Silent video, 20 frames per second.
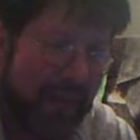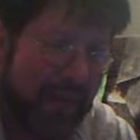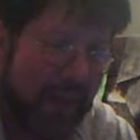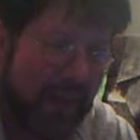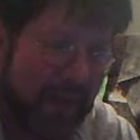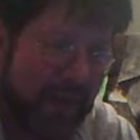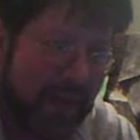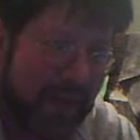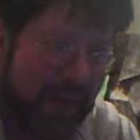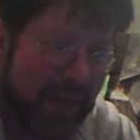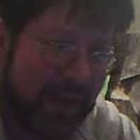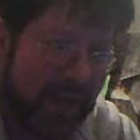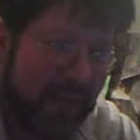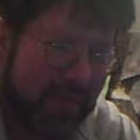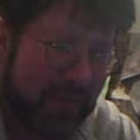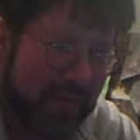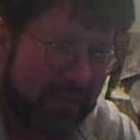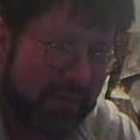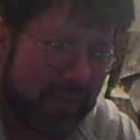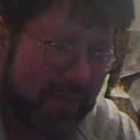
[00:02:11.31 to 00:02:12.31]
Um,
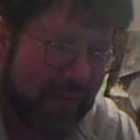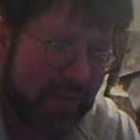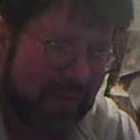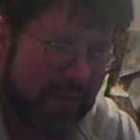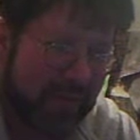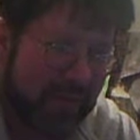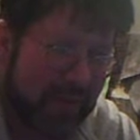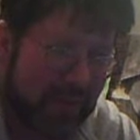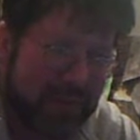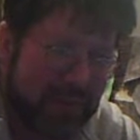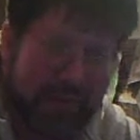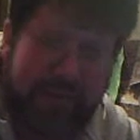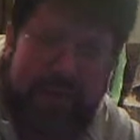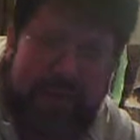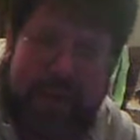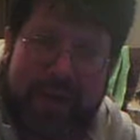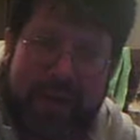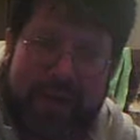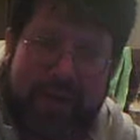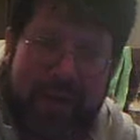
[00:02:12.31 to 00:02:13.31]
play with
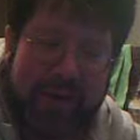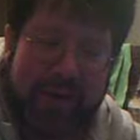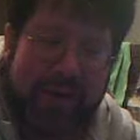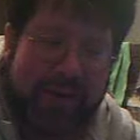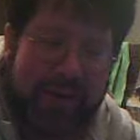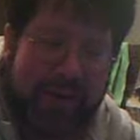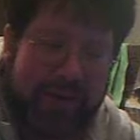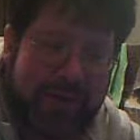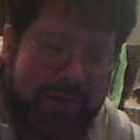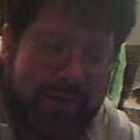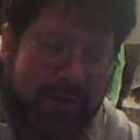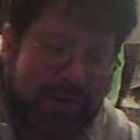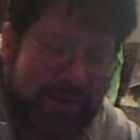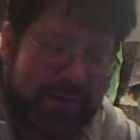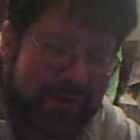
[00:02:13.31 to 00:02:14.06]
fake money because